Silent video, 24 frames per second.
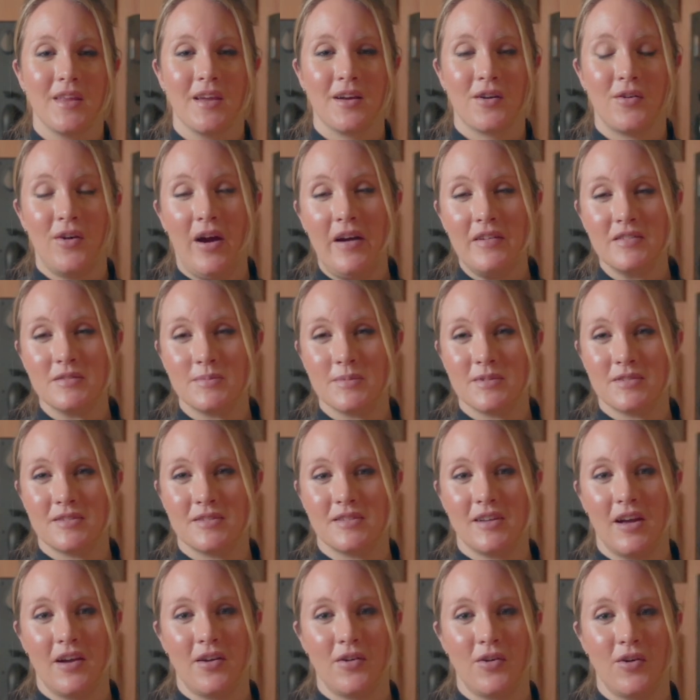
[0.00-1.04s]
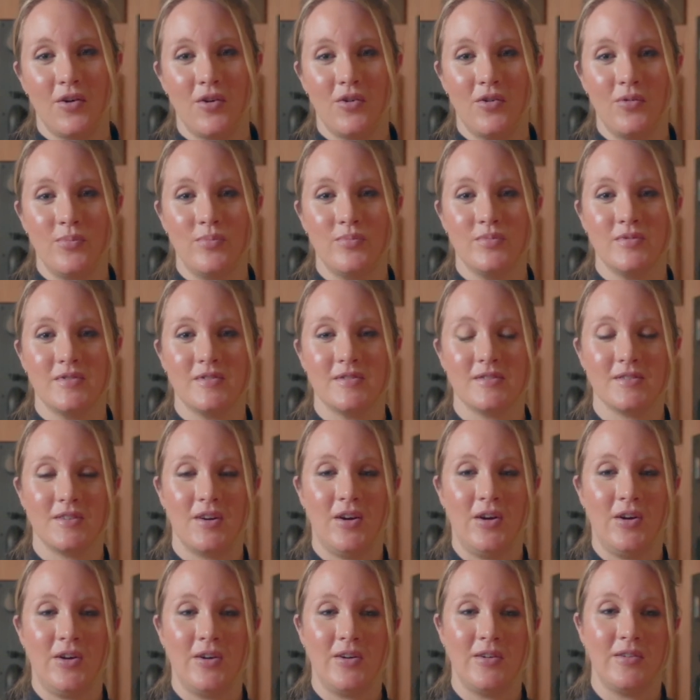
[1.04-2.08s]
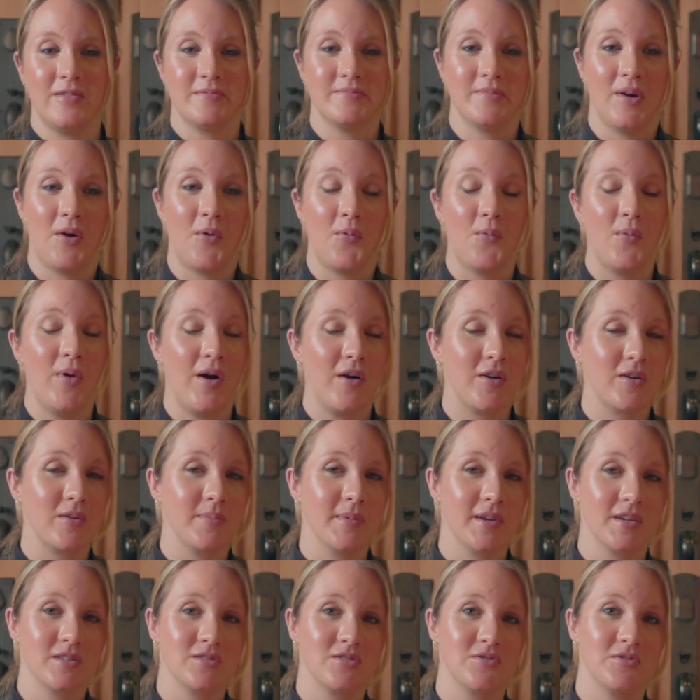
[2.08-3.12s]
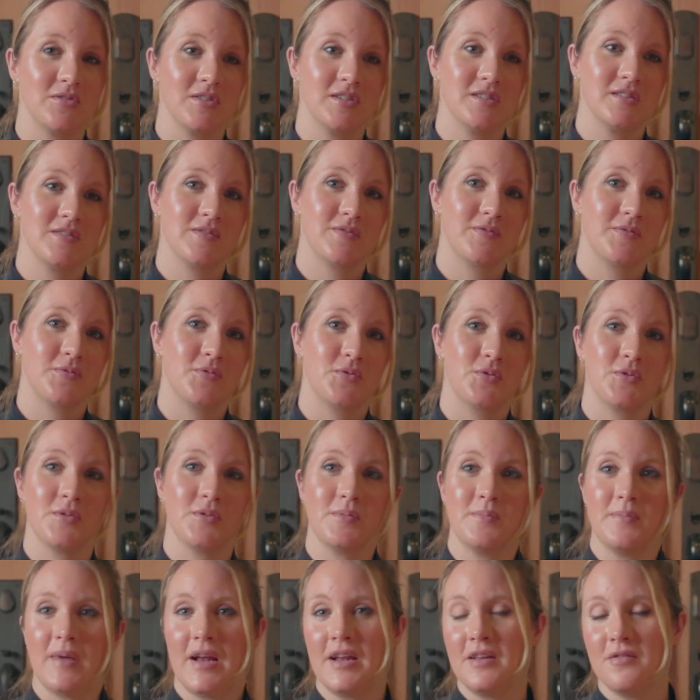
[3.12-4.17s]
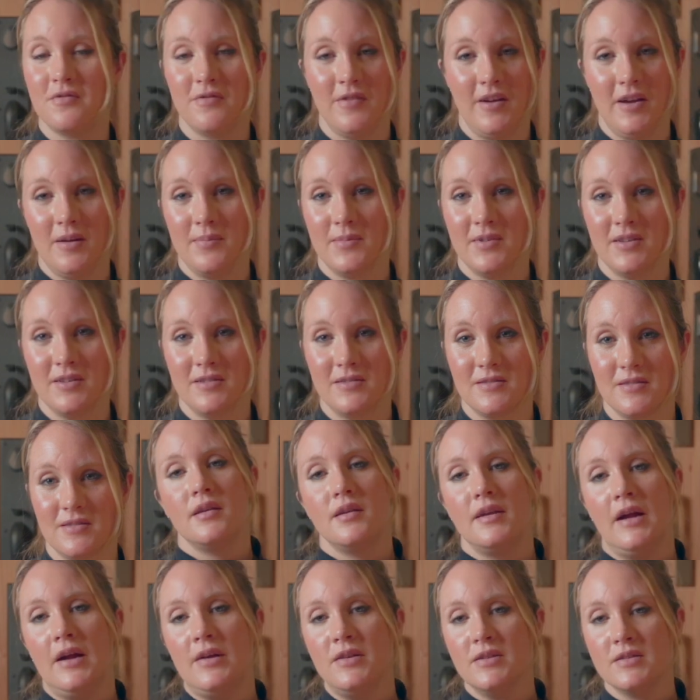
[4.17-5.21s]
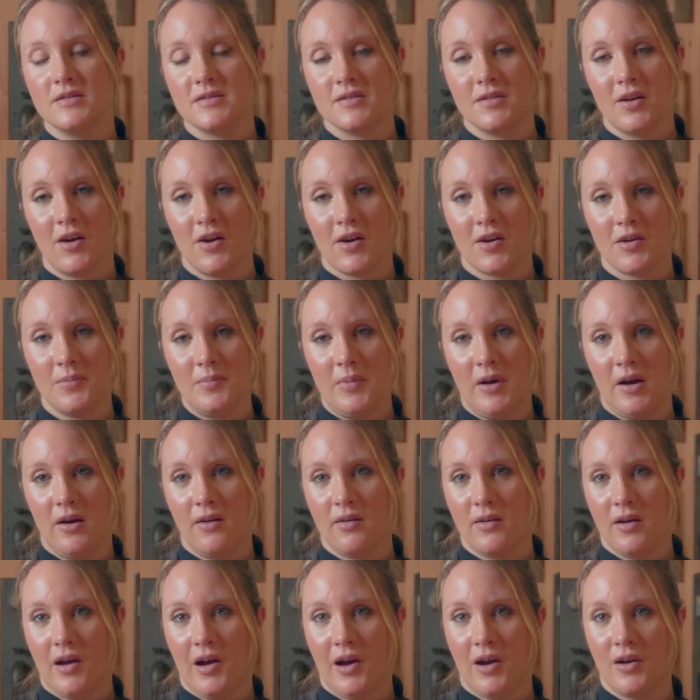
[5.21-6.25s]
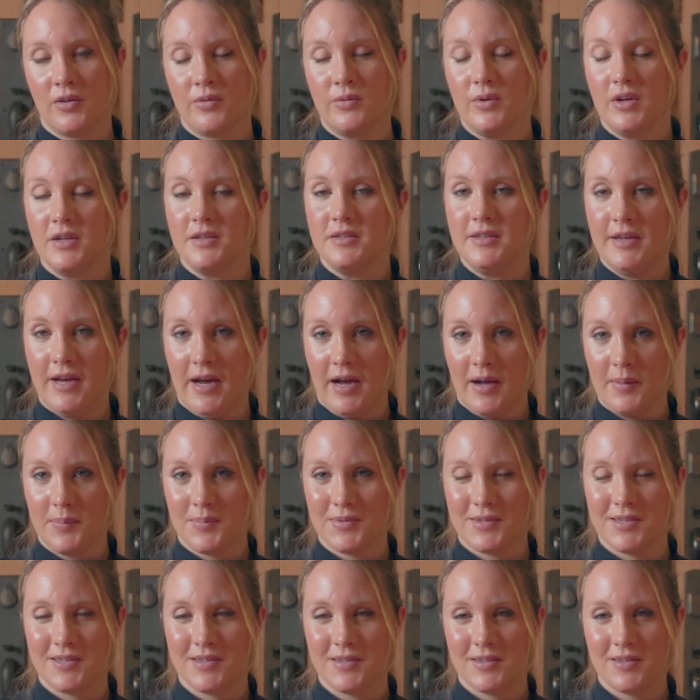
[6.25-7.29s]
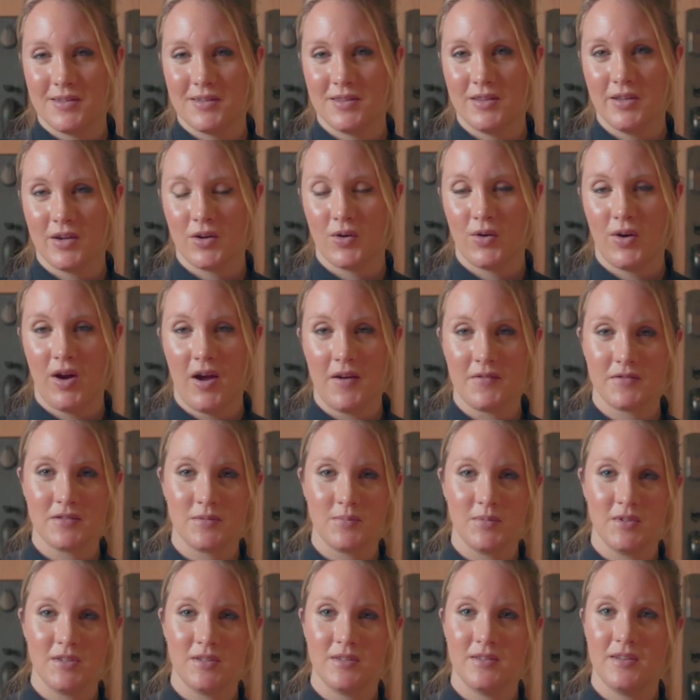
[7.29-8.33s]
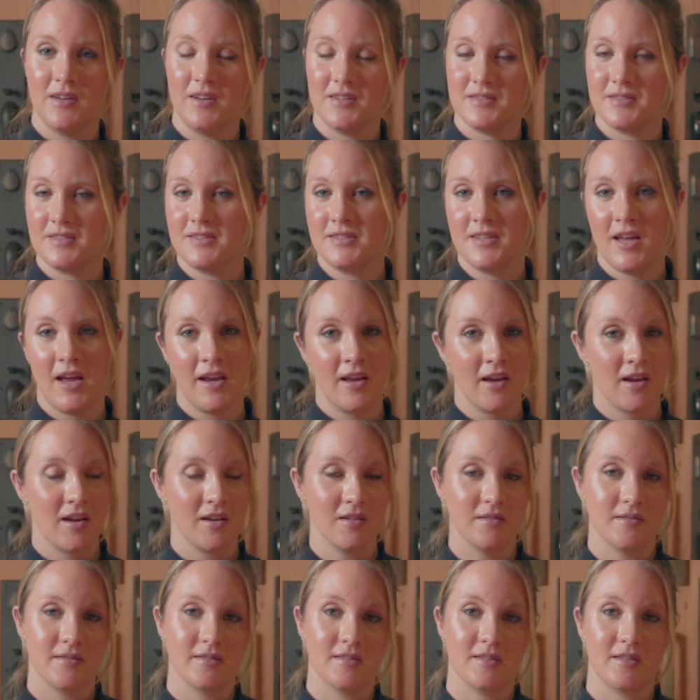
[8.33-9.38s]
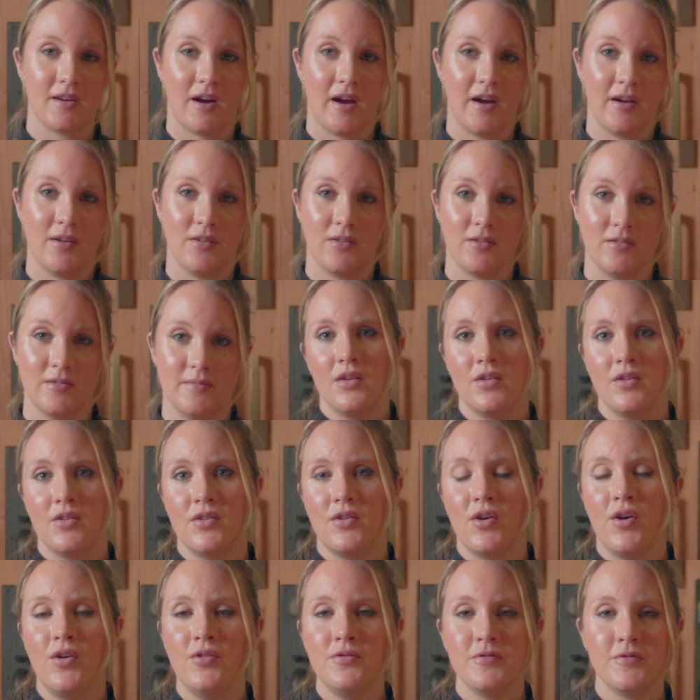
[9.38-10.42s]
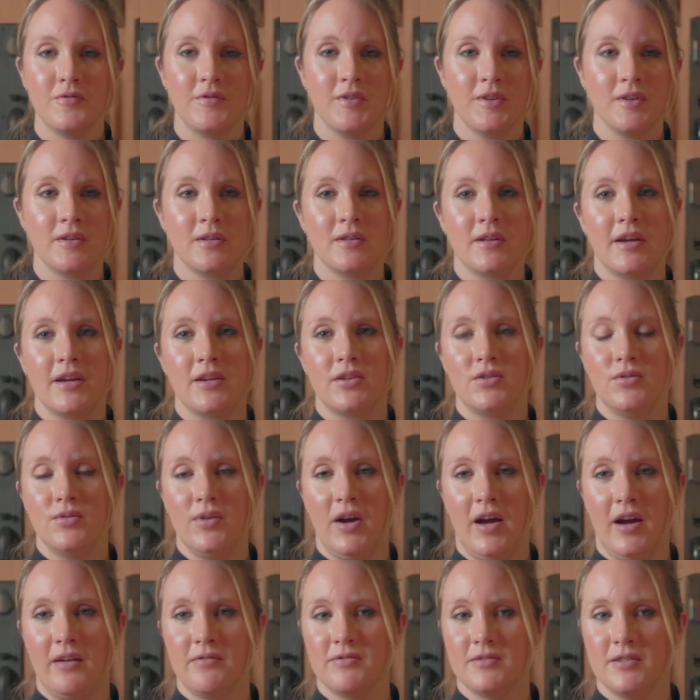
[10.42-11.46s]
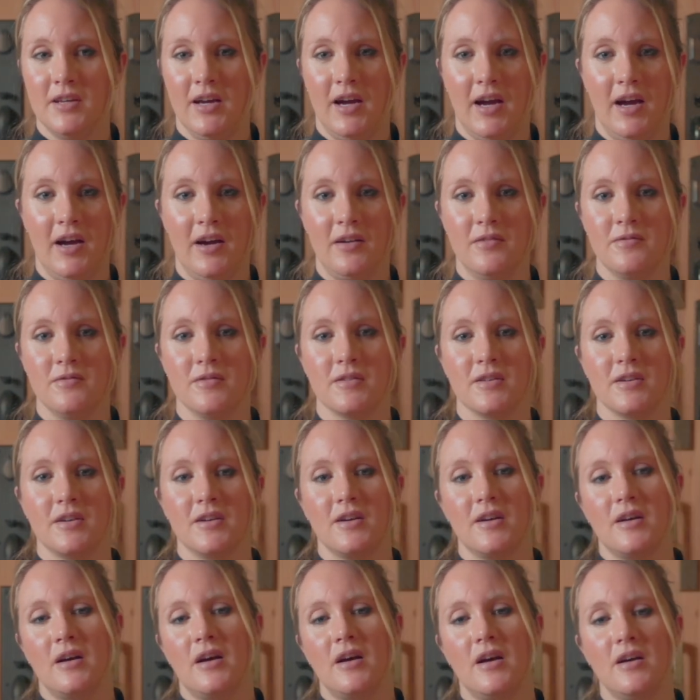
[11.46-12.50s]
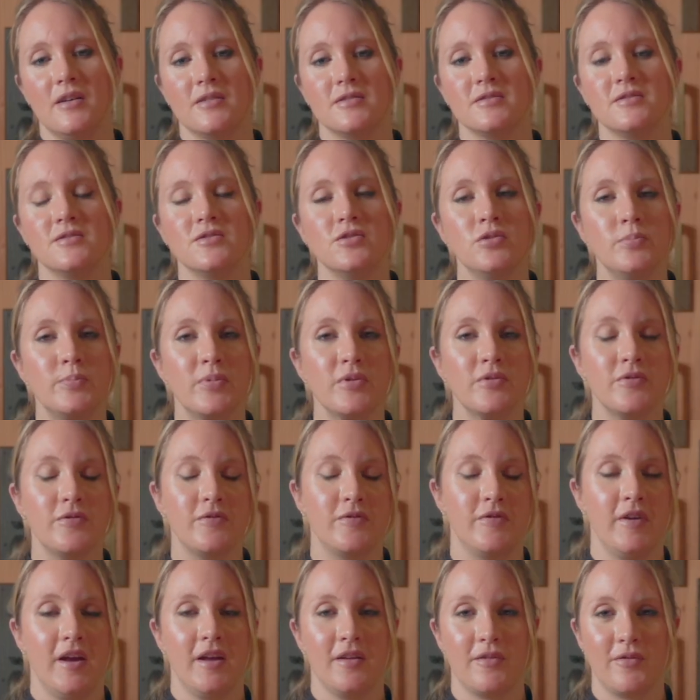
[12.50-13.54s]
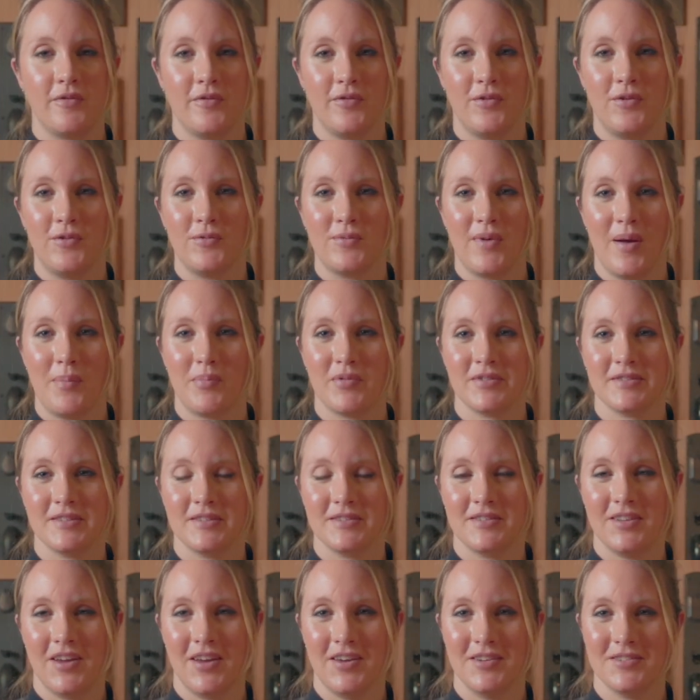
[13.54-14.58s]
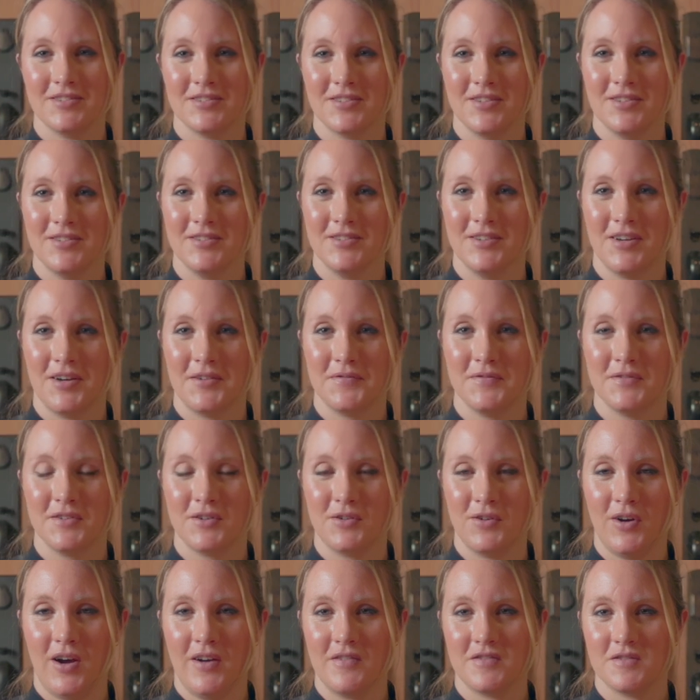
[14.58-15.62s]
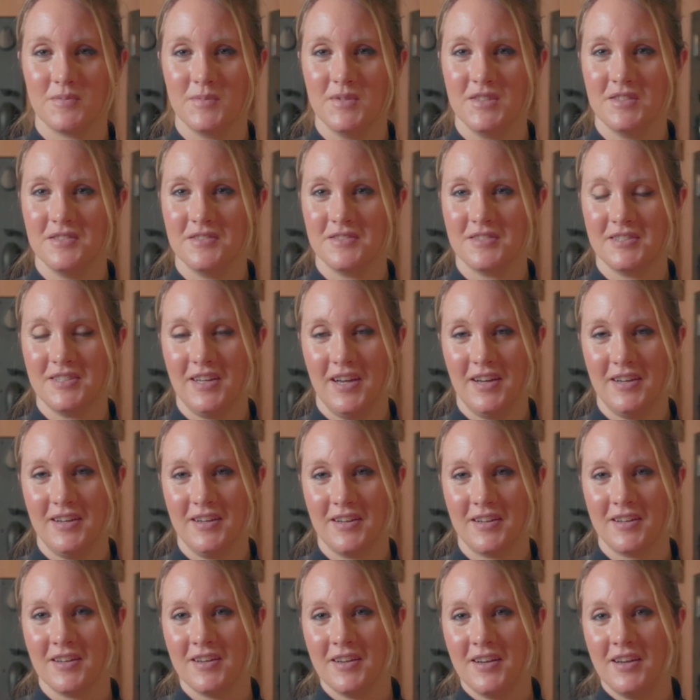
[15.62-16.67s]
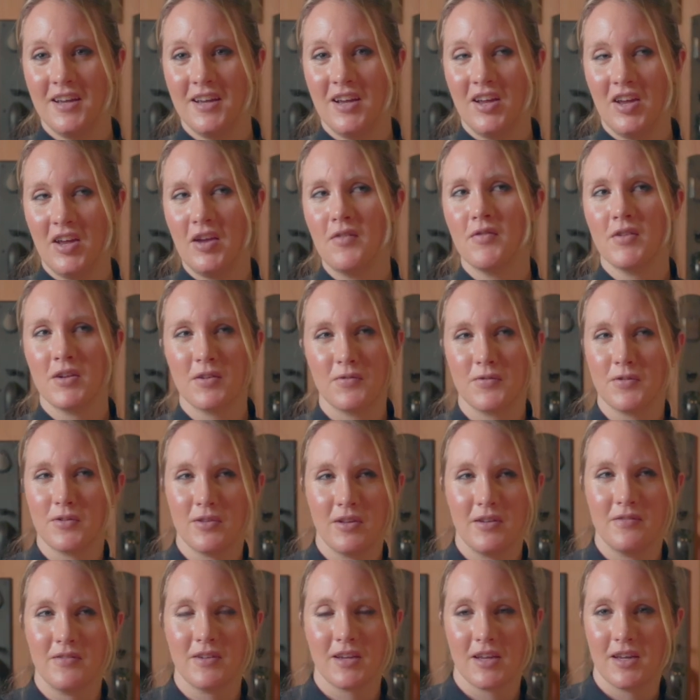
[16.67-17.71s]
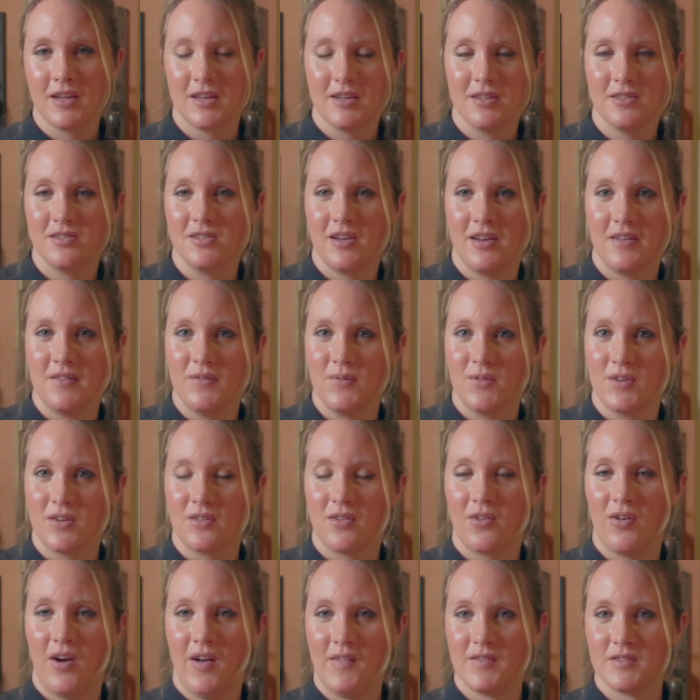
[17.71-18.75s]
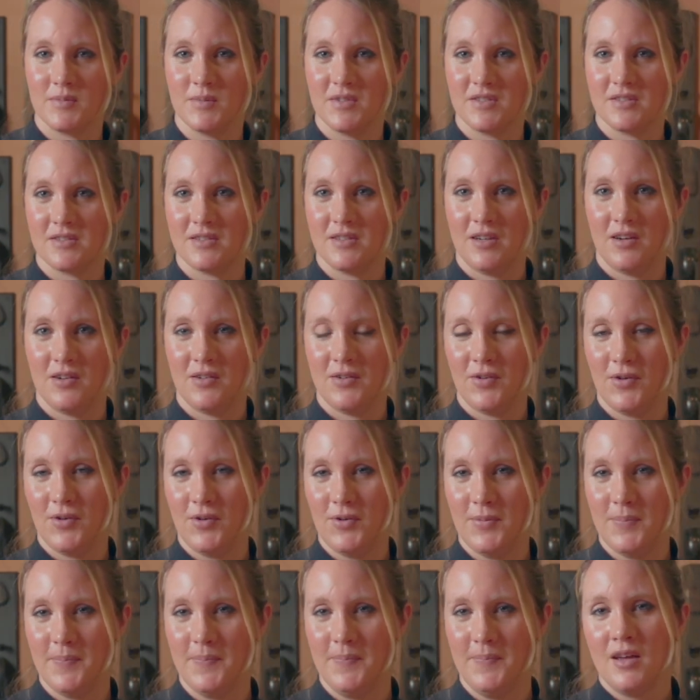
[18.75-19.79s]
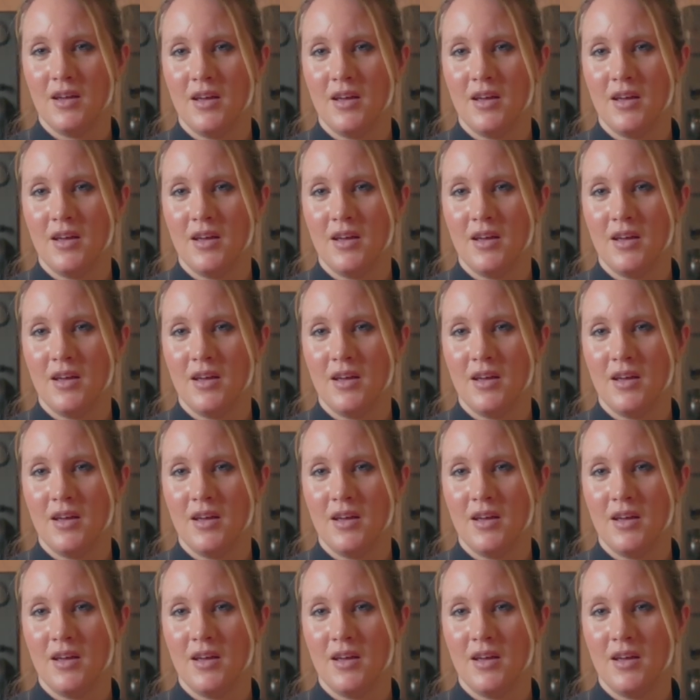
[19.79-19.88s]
Craftsman style homes are a welcoming choice for many families. Now let's talk about how to adapt the Craftsman aesthetic and style. Don't feel like you have to have a super faithful representation of the Craftsman aesthetic, even if you're living in a genuine Craftsman style home.